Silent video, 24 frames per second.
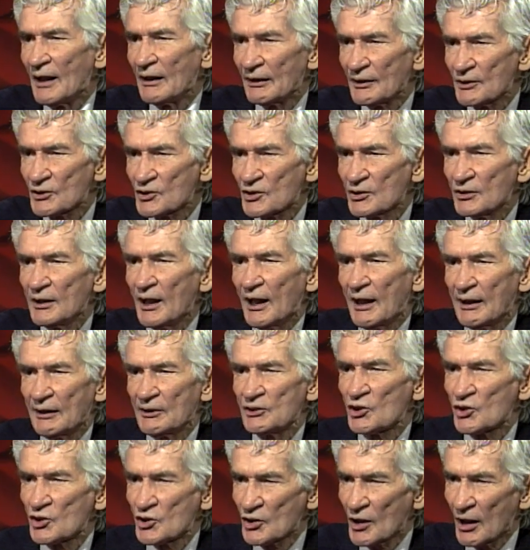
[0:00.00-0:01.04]
Listen
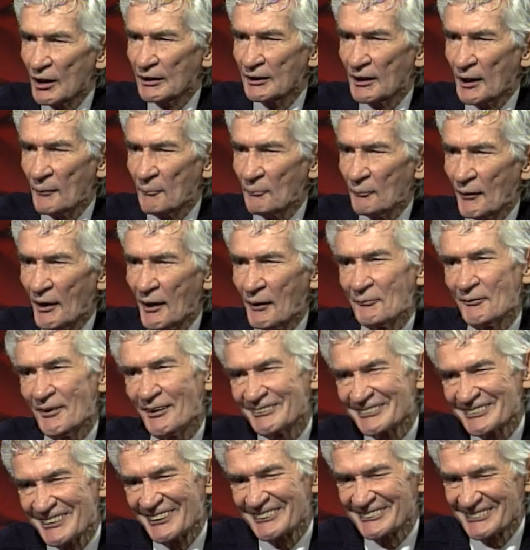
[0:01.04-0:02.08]
and shut up. I mean,
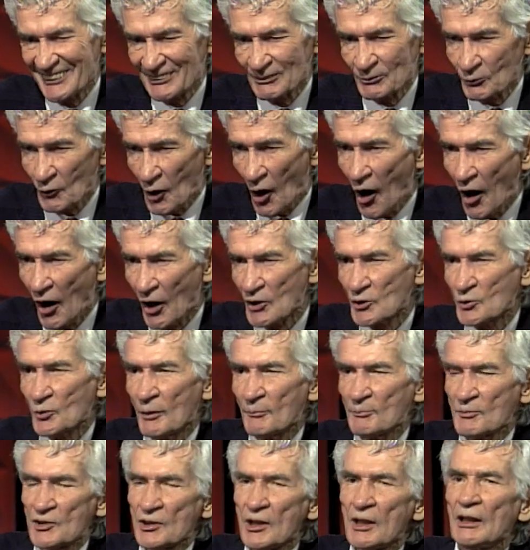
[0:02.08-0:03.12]
it sounds like harsh
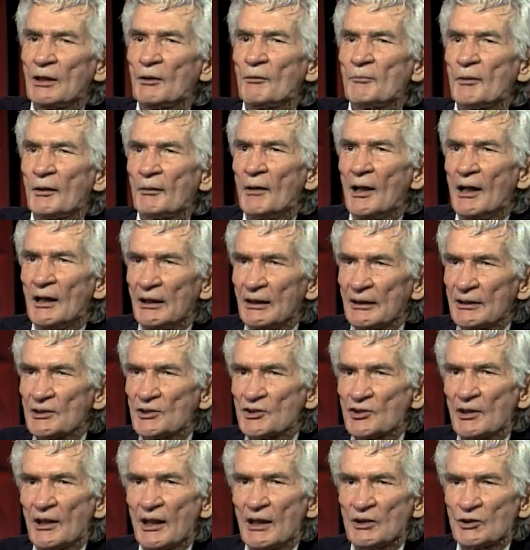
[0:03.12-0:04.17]
when I'm saying that, but
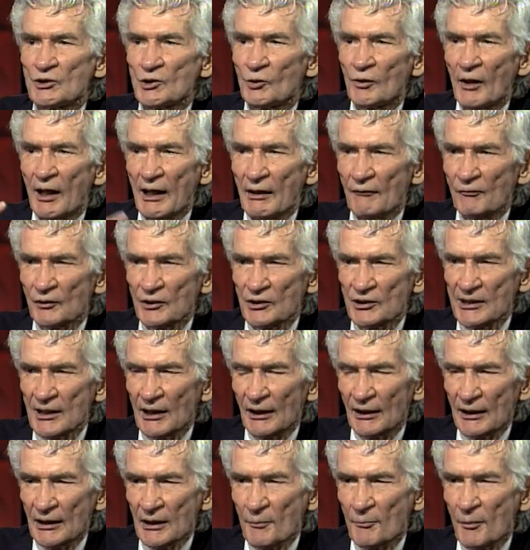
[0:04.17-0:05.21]
listen and don't ever
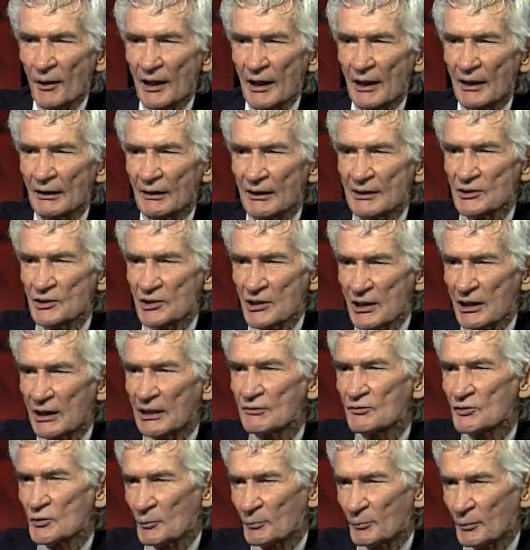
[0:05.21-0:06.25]
tell anybody unless he
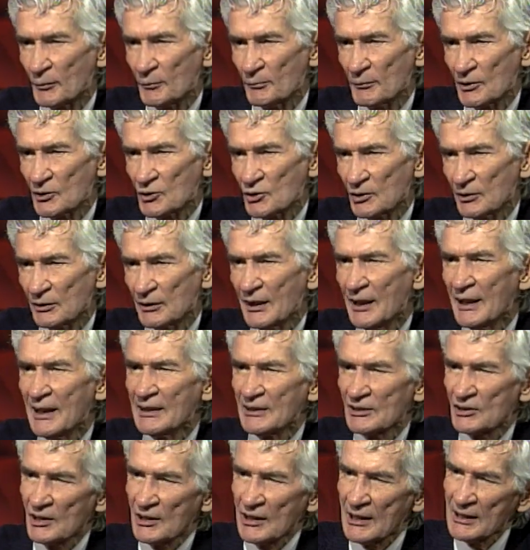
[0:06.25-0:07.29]
gives her permission.
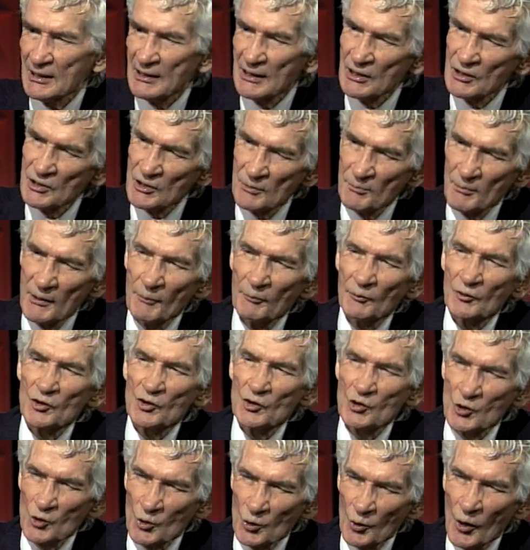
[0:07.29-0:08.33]
See, he needs to be able to
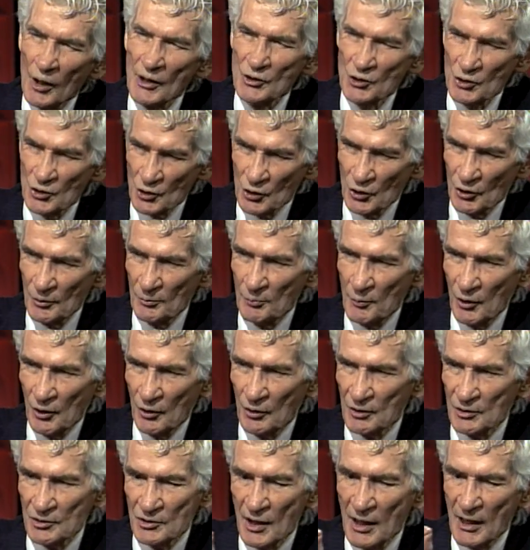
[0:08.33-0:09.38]
trust her
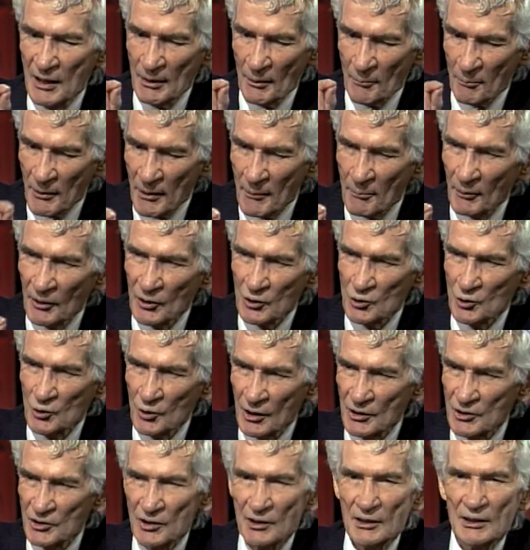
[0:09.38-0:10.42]
because the people he
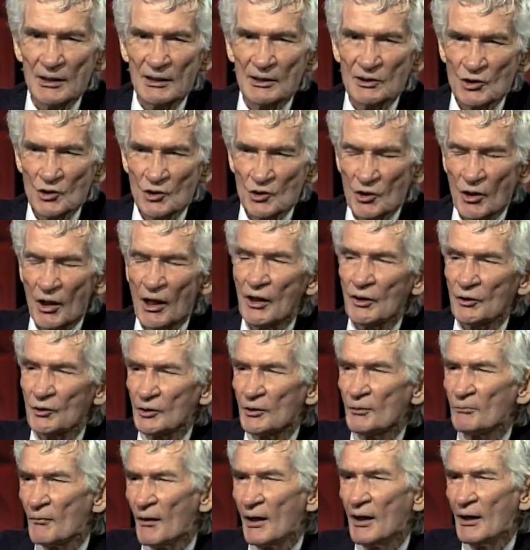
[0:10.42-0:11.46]
trusted in his
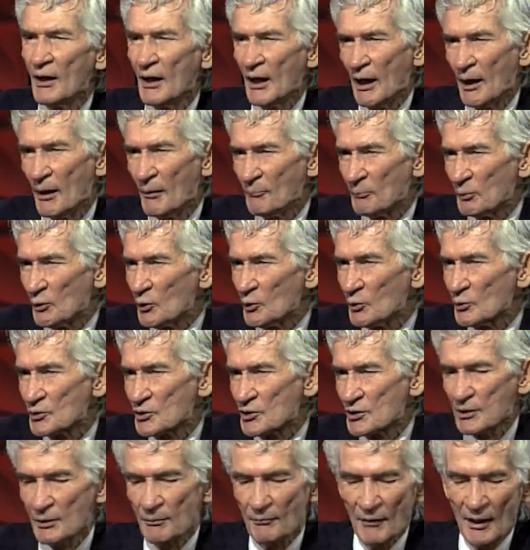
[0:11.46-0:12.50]
childhood
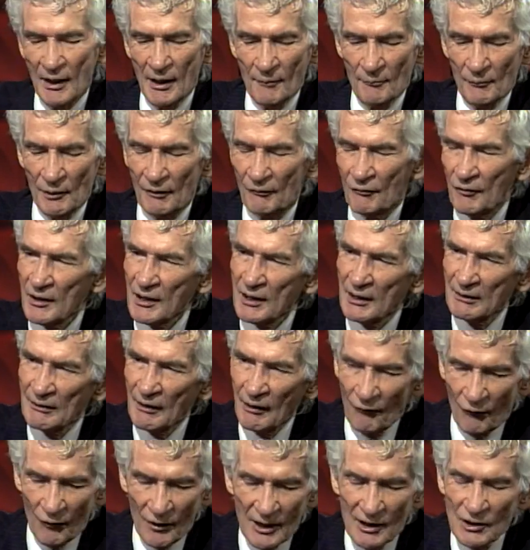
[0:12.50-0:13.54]
abused him. But
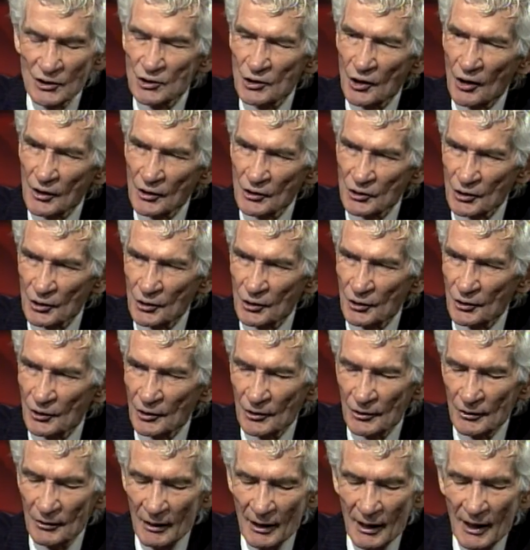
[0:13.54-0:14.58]
if he can talk to
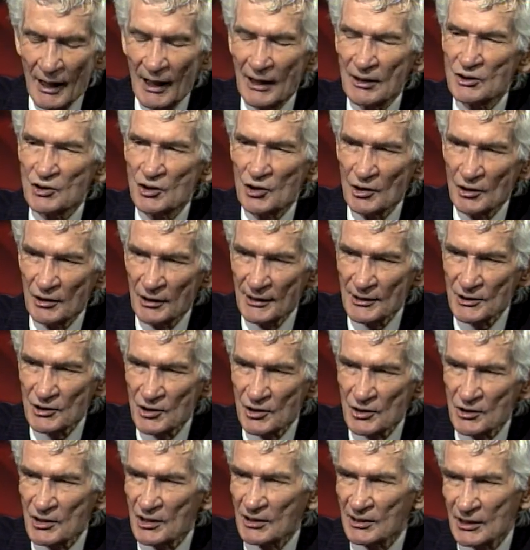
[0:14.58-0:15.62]
her and she
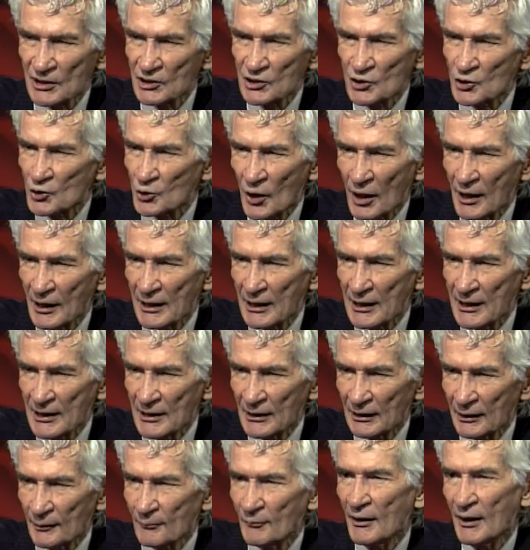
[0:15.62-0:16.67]
listens and doesn't try to
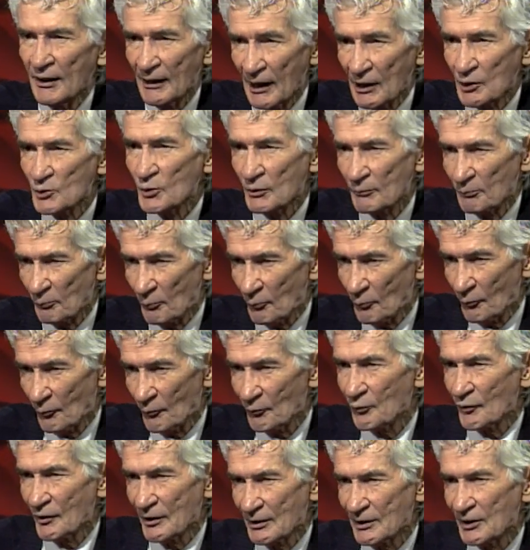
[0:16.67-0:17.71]
heal him, that's what
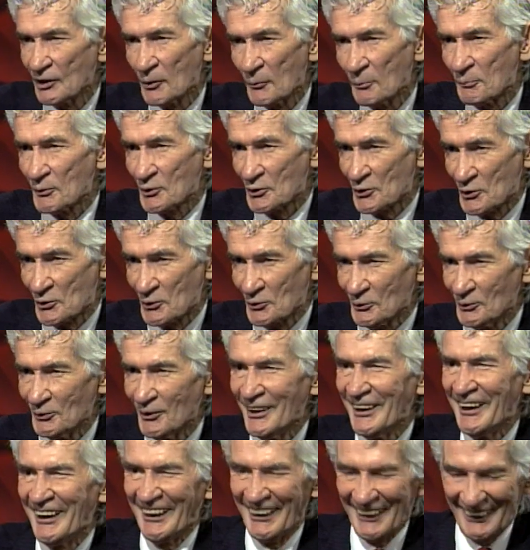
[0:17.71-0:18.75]
therapists do.
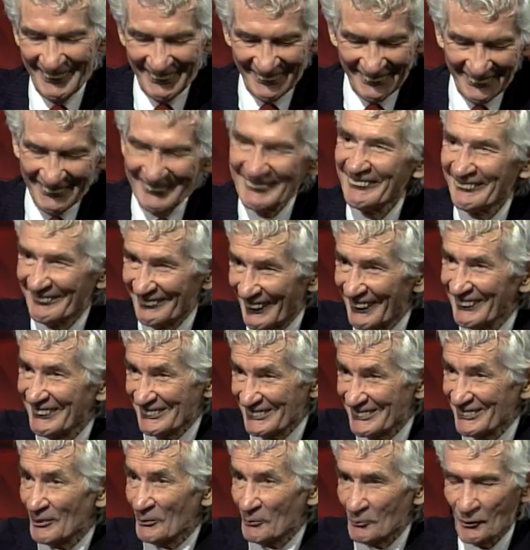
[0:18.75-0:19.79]

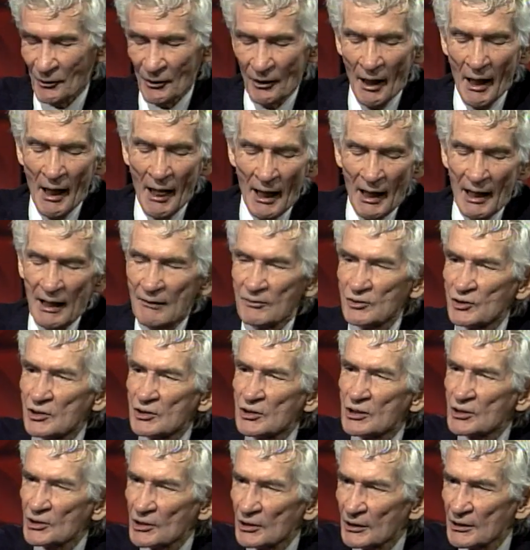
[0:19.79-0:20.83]
That's their work.
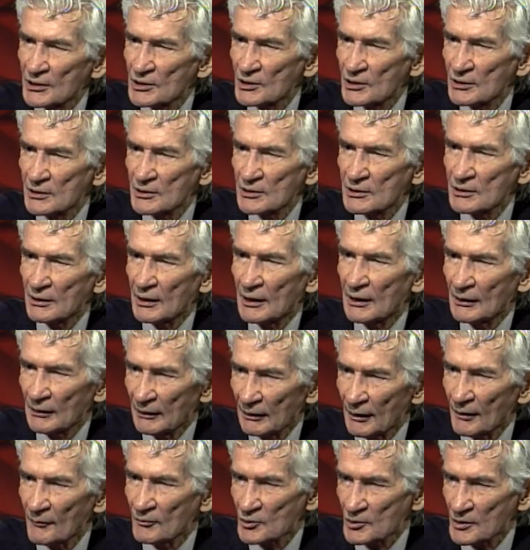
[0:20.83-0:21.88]
She just listens
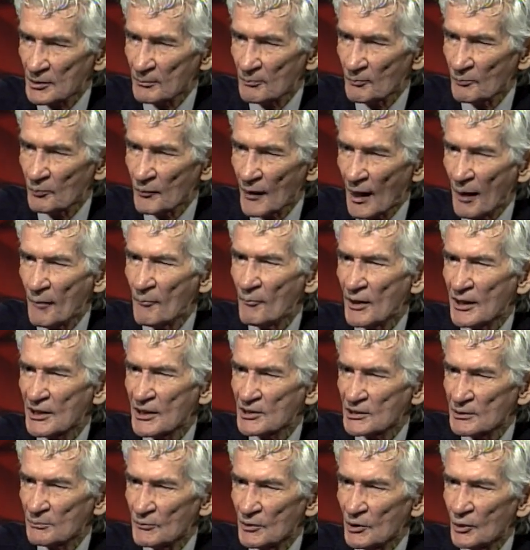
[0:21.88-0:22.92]
and loves him and
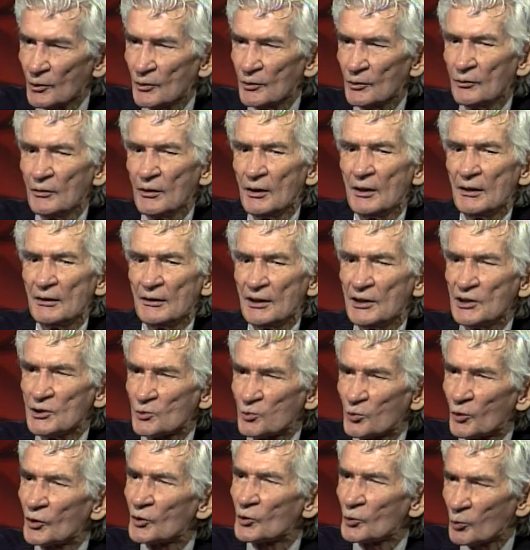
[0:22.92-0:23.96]
makes him know that
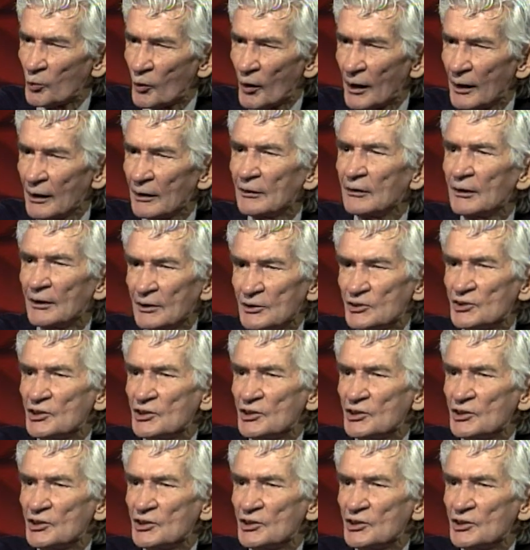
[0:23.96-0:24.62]
he's worthwhile.